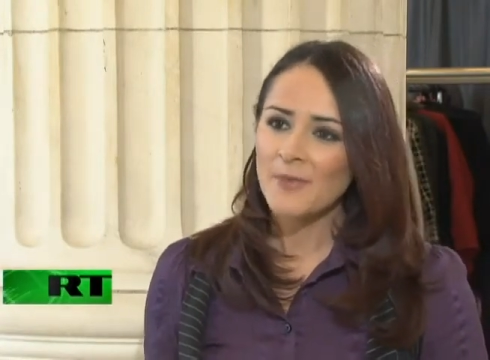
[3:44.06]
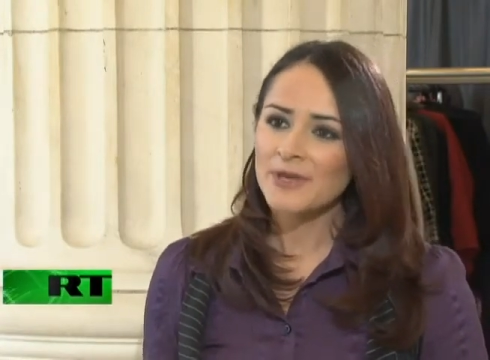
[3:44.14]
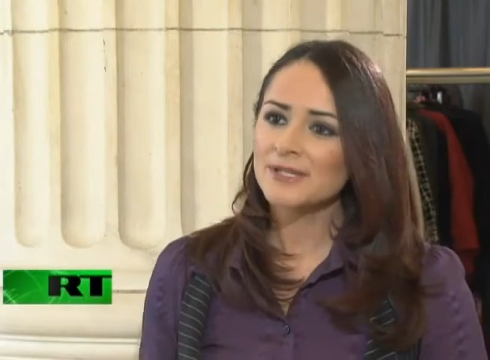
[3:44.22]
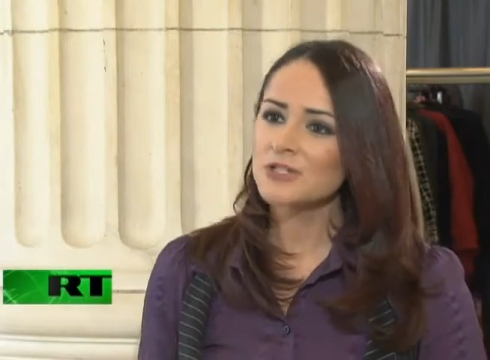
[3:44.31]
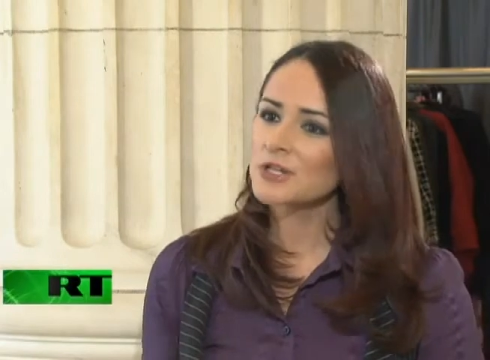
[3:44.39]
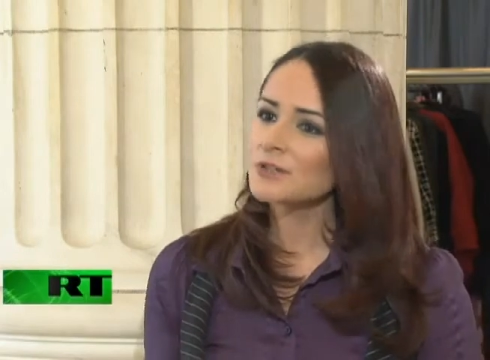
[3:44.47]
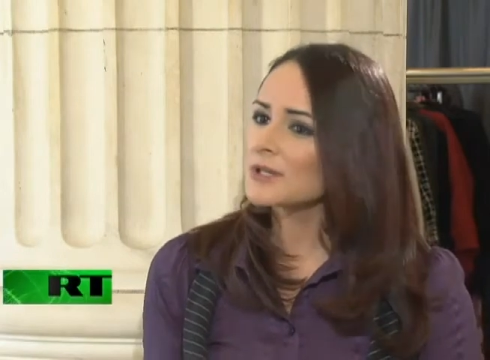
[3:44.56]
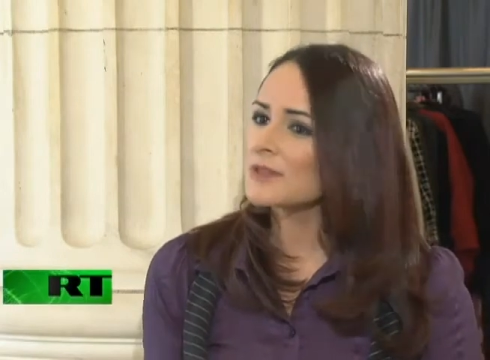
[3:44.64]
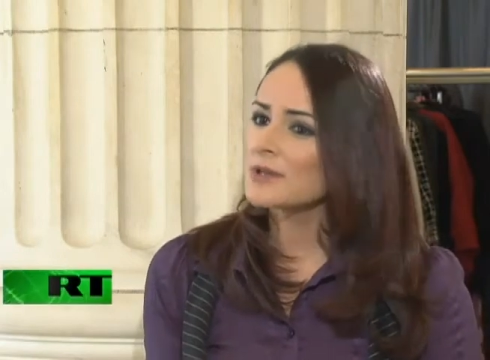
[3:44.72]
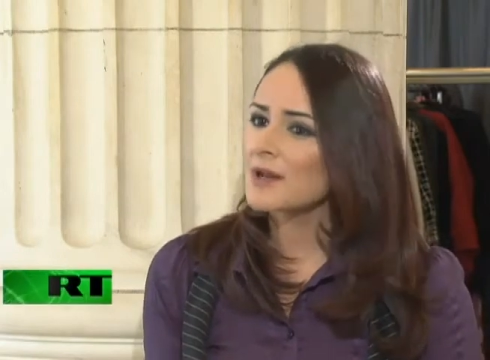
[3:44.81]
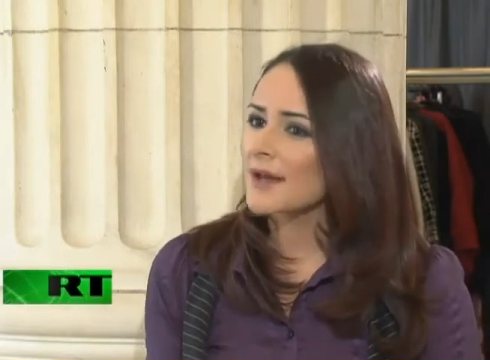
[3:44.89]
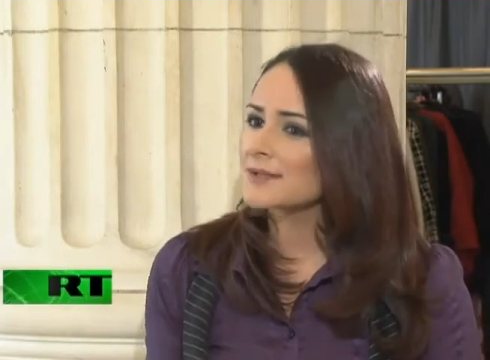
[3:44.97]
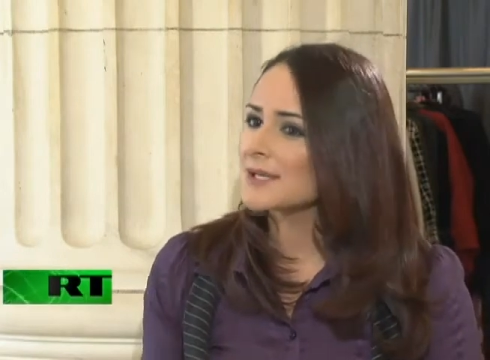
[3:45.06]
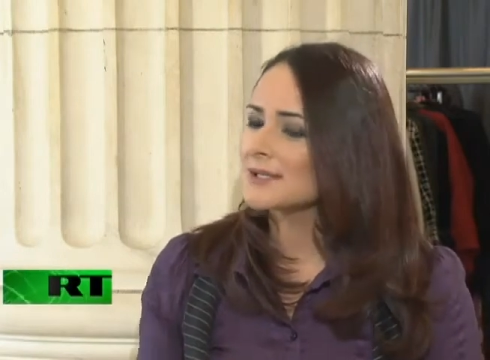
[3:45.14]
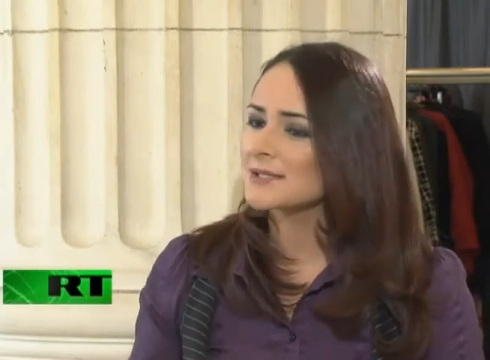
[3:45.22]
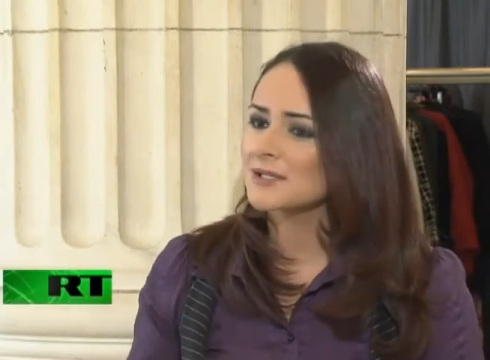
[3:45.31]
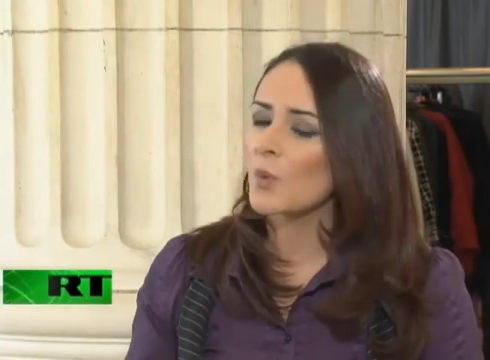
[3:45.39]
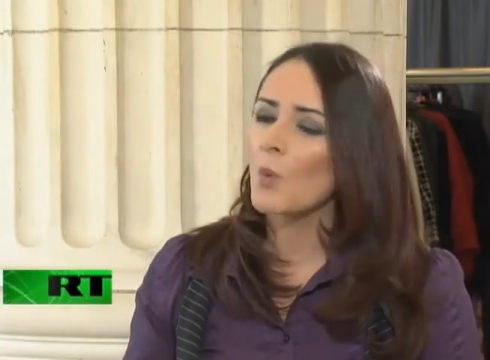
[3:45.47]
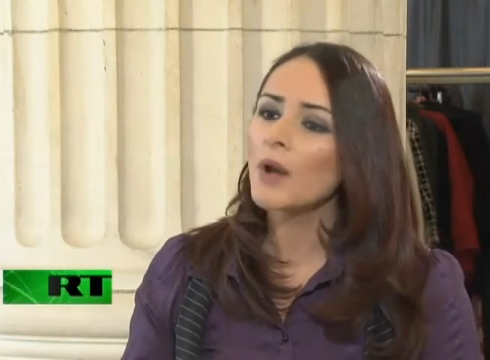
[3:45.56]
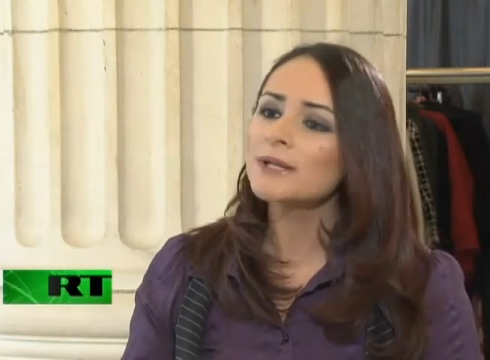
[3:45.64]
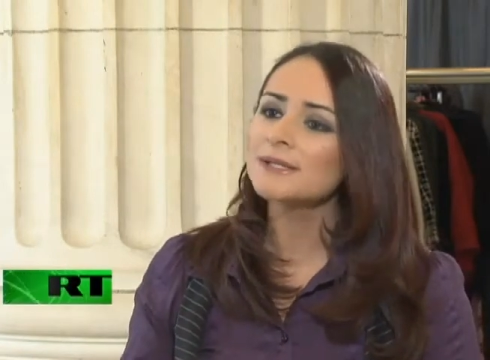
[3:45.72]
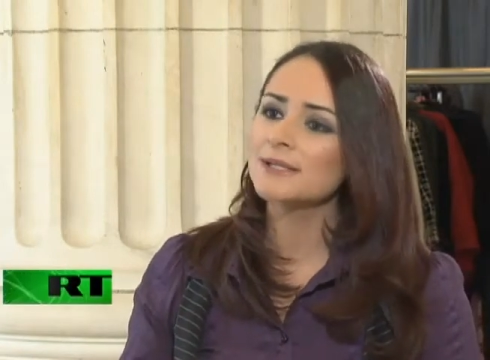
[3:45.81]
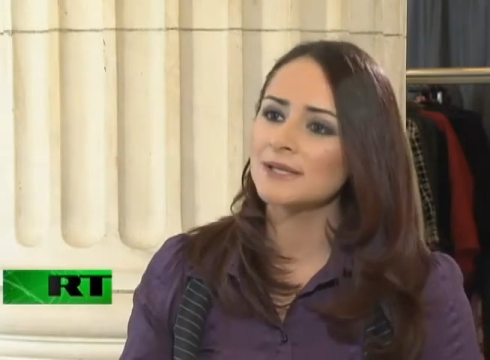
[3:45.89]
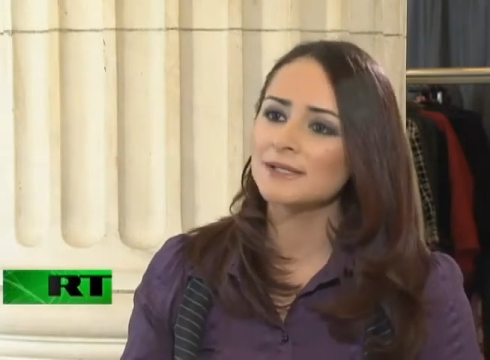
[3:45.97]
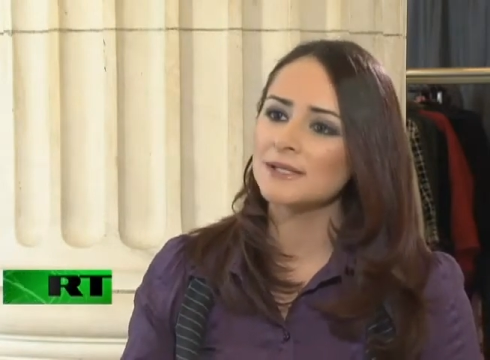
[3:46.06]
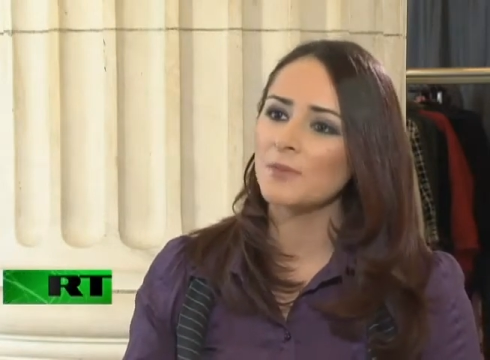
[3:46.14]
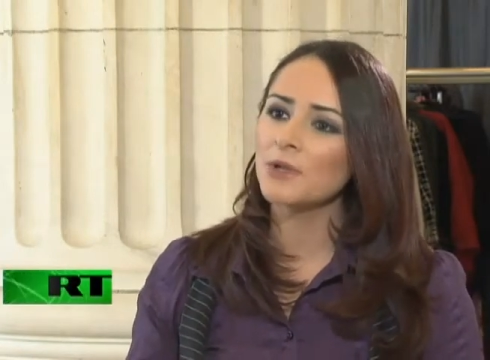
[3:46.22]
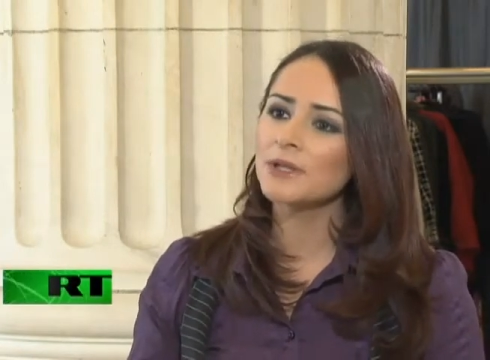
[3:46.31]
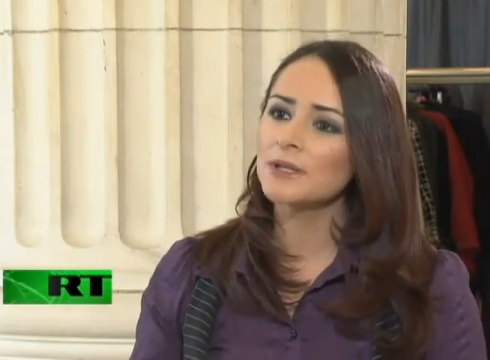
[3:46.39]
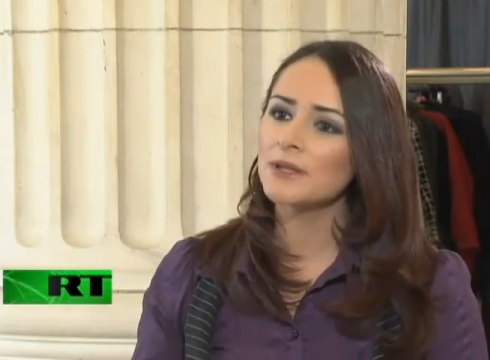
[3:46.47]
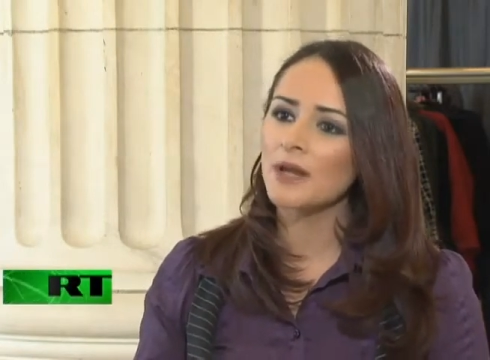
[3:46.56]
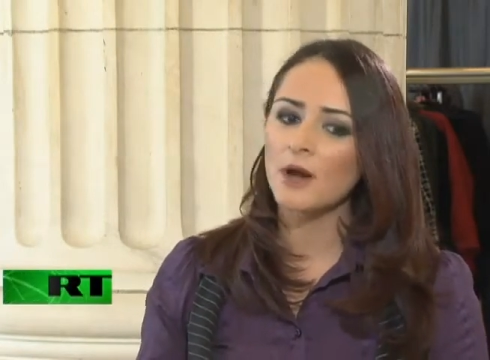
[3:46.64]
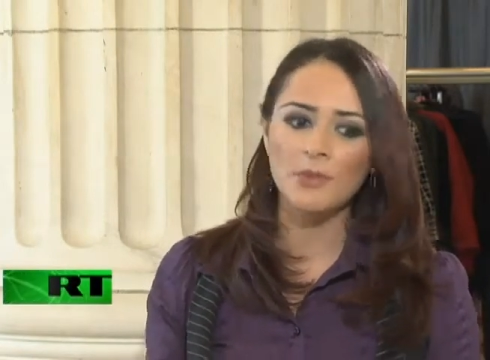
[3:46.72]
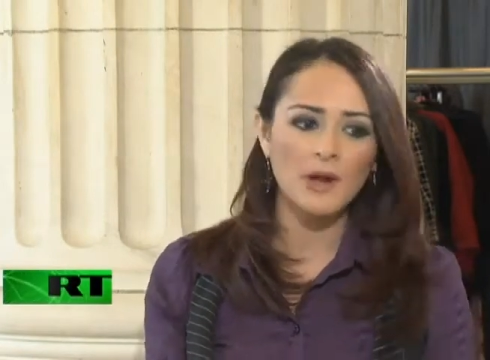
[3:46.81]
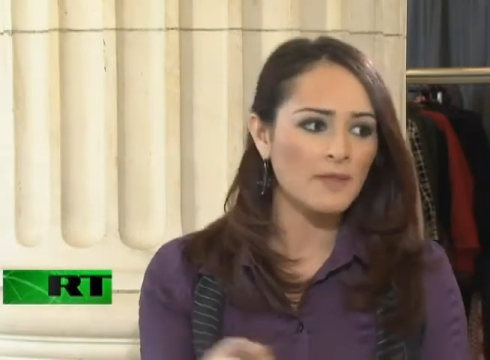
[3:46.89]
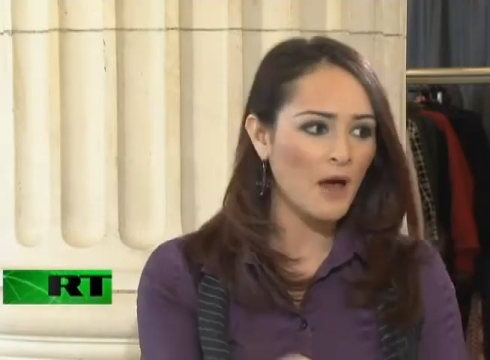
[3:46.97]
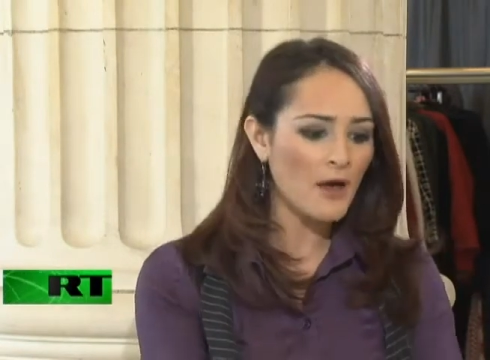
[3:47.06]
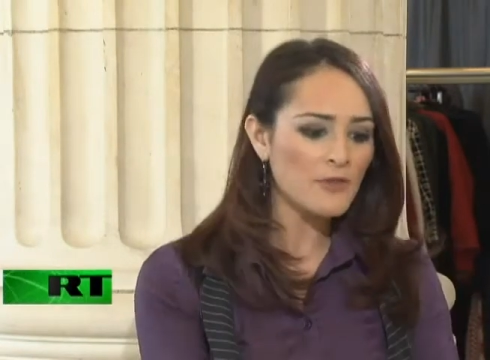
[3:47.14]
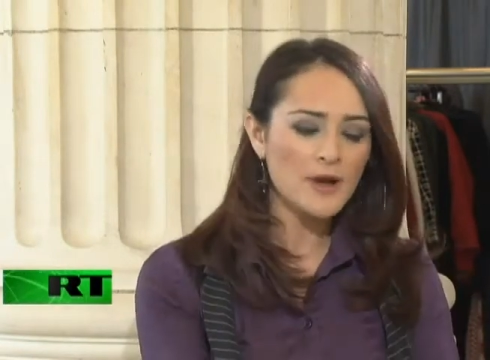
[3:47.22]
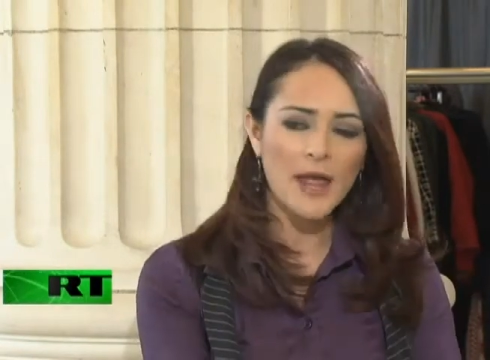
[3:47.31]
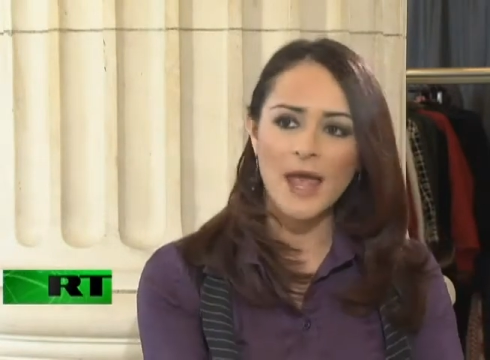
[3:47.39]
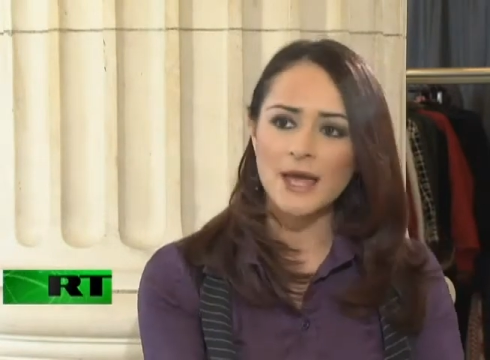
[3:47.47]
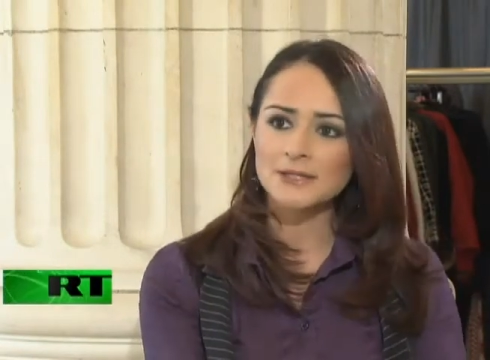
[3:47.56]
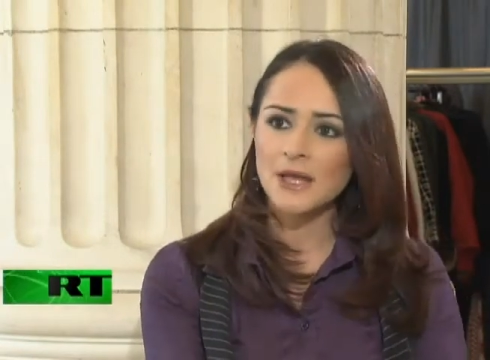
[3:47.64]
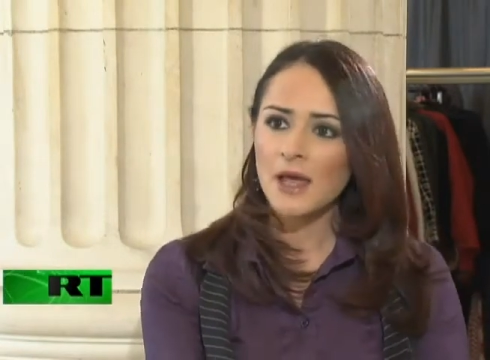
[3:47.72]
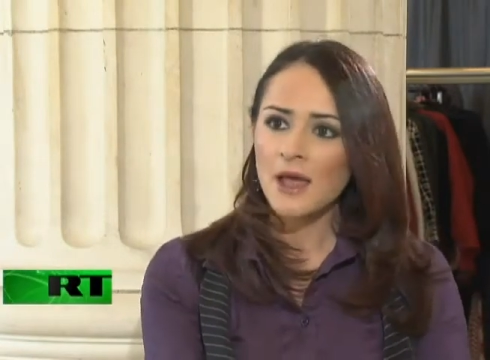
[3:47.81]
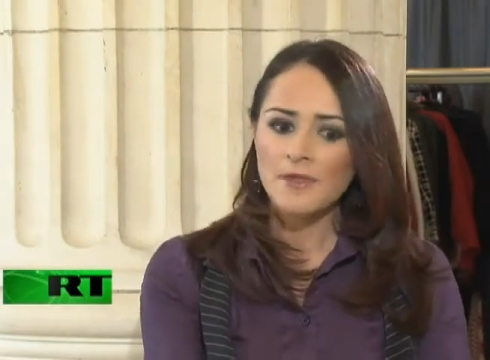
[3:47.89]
Because surely the United States doesn't want to see instability there, but on the other hand,